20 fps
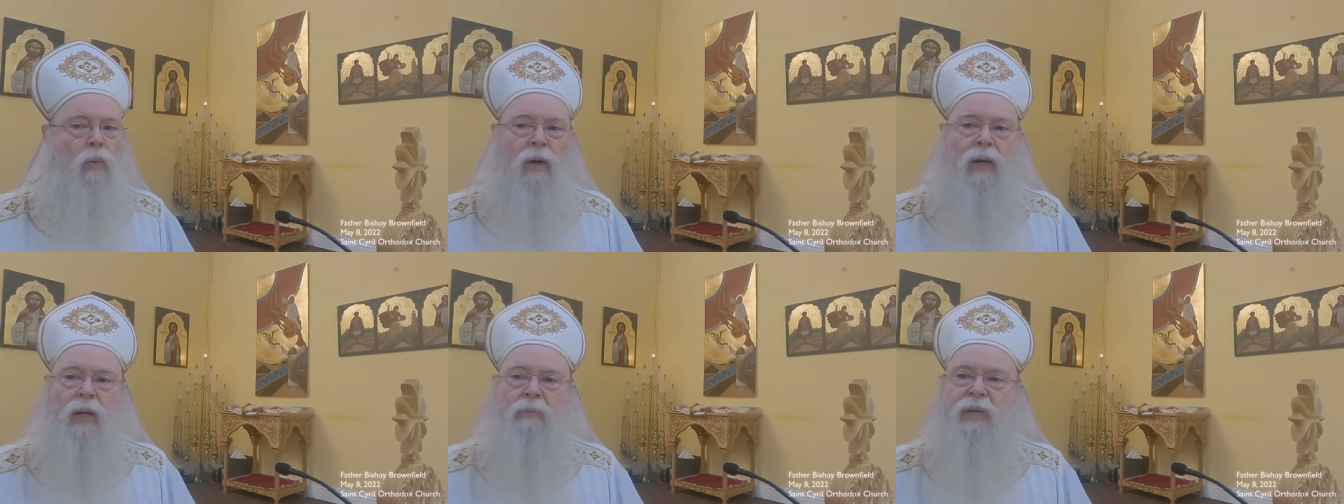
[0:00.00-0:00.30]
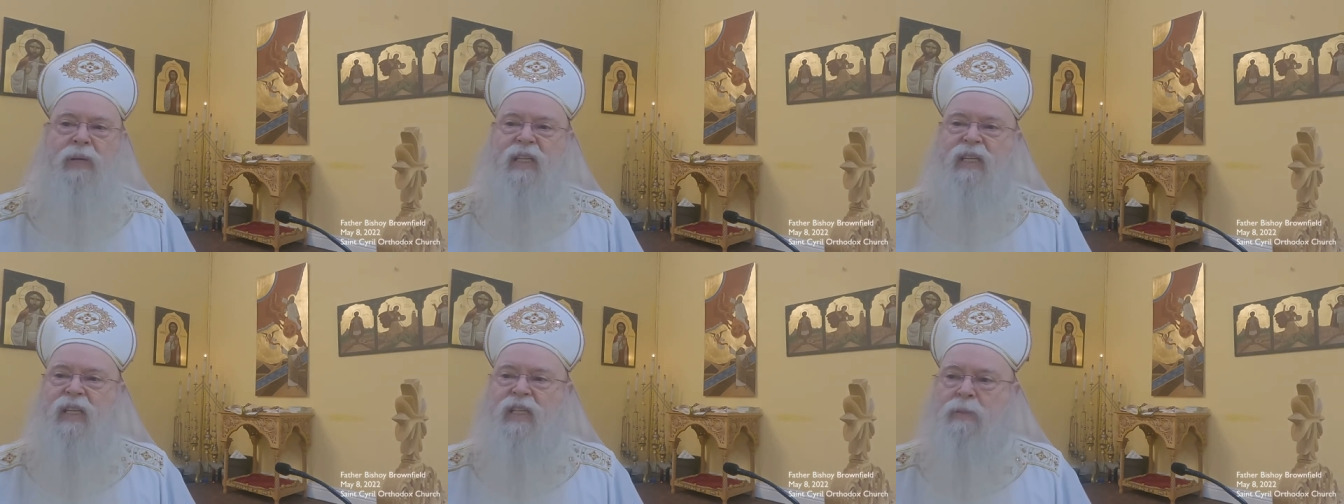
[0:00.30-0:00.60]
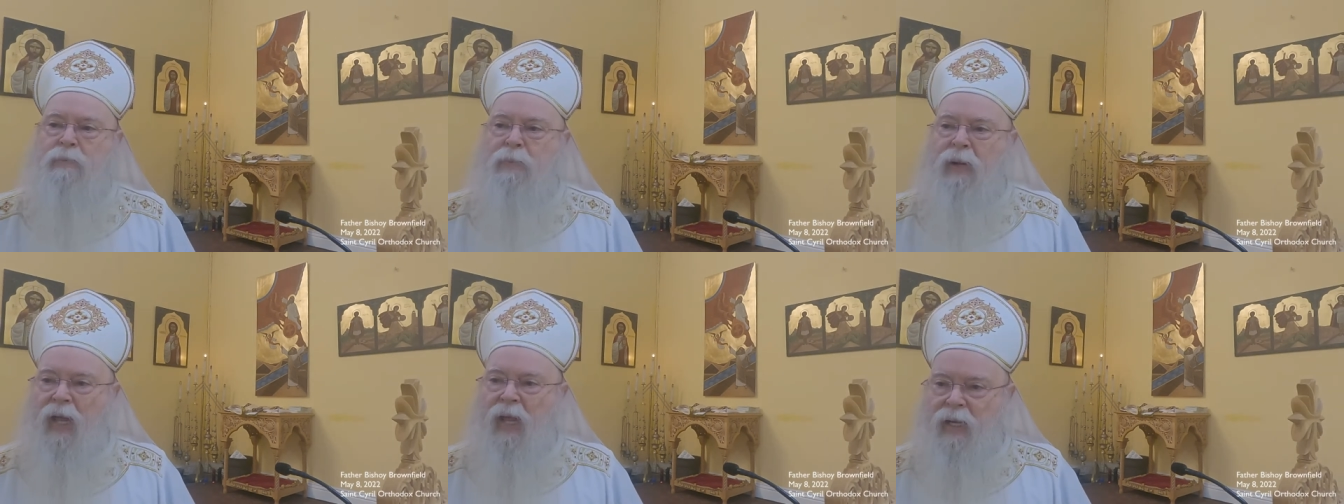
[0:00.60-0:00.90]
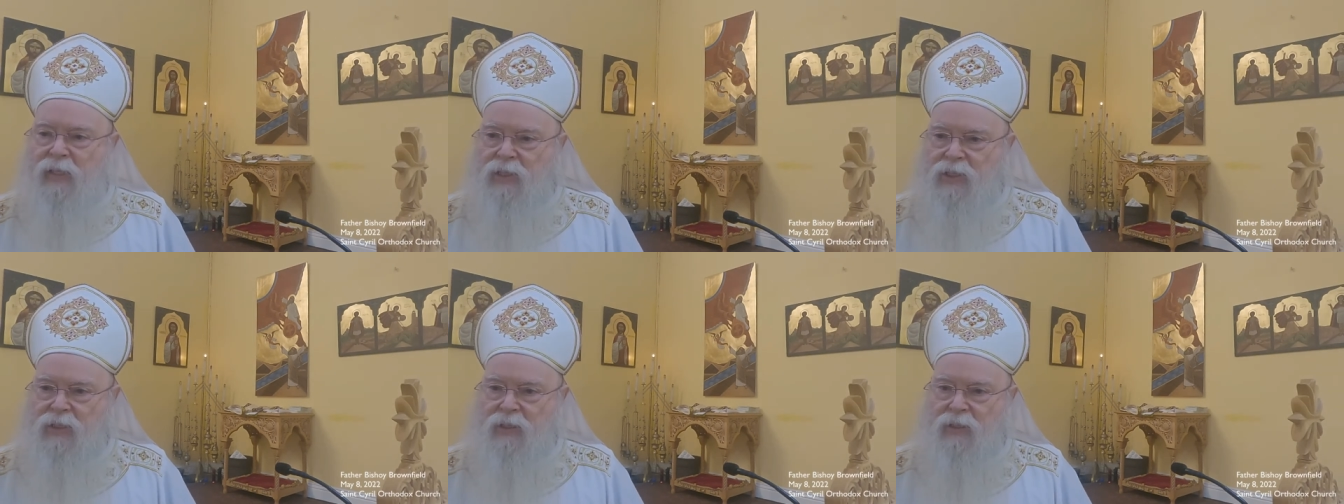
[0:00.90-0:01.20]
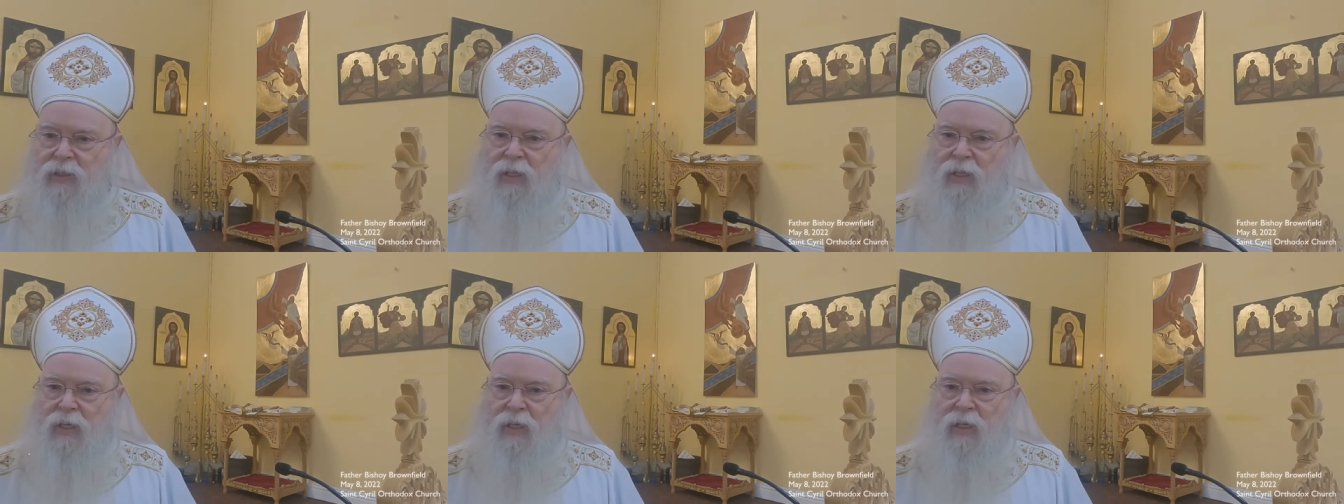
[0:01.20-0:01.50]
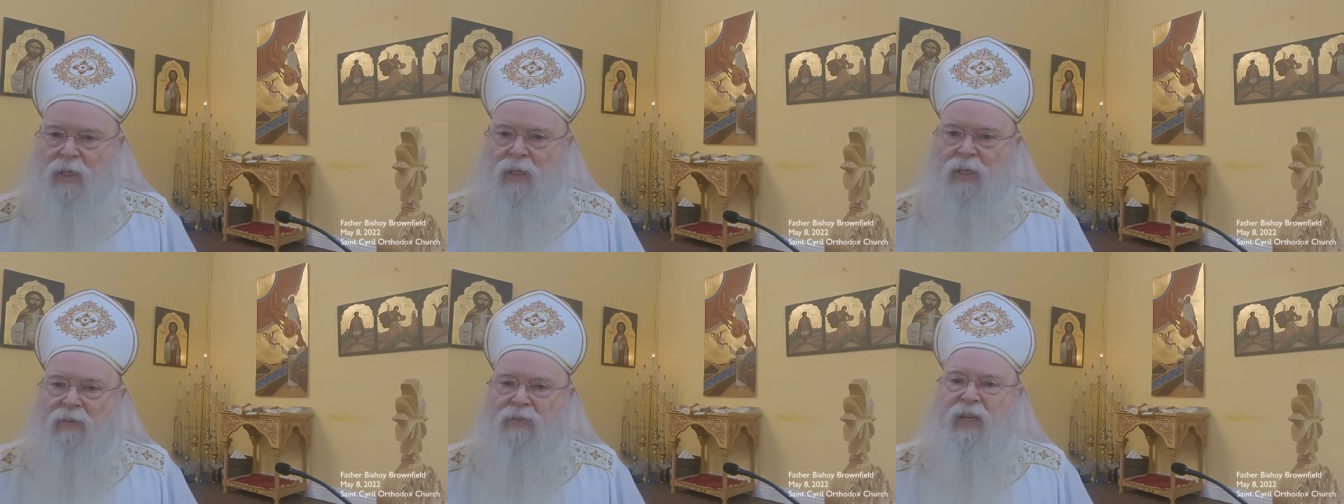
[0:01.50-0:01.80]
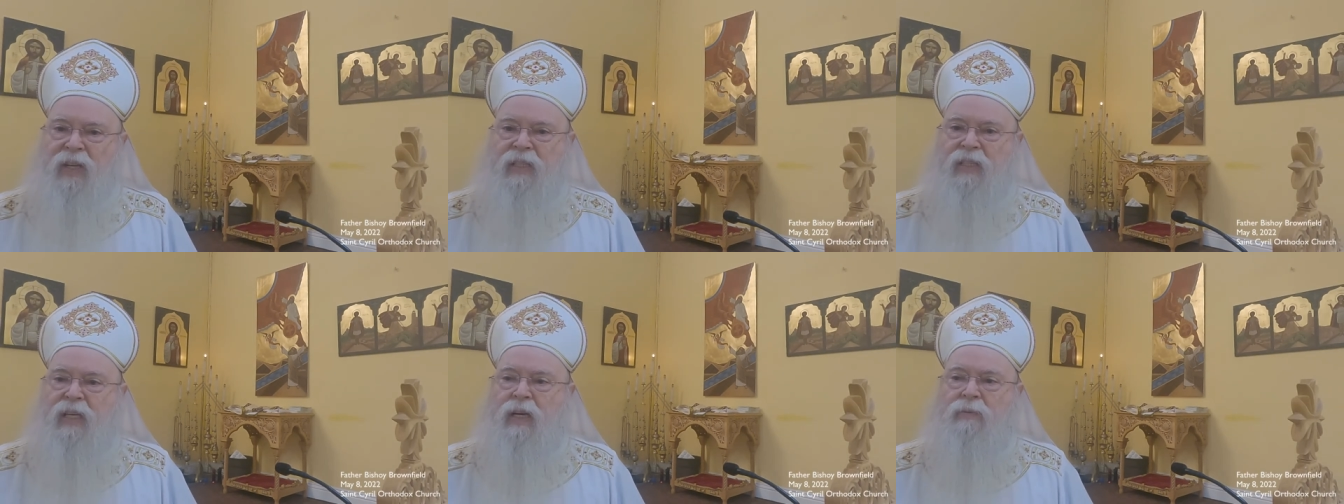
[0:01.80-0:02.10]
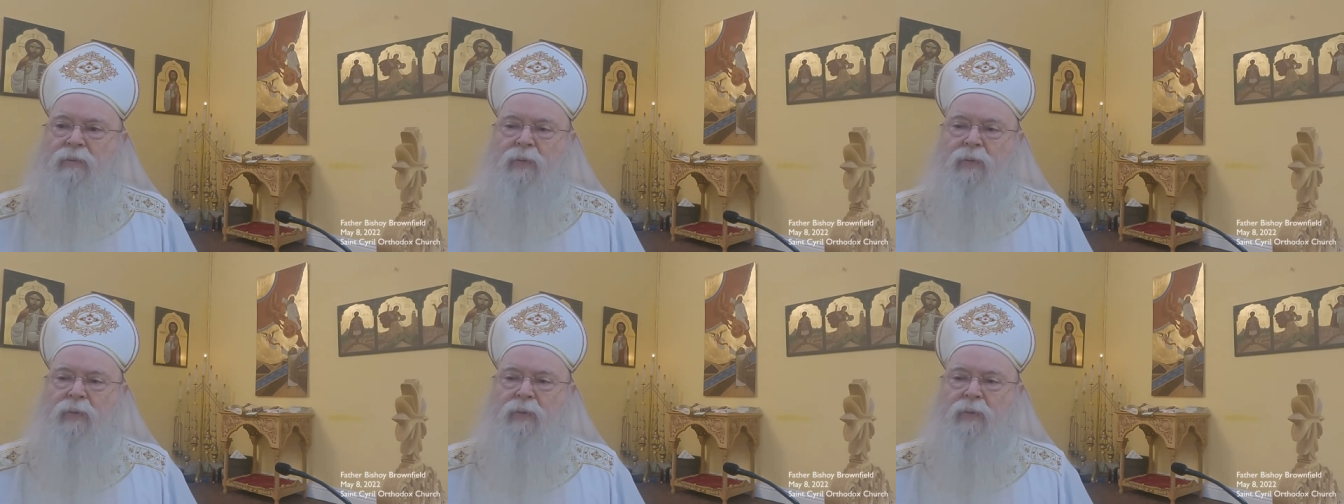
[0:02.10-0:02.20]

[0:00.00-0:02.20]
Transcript: want to be displaced. They,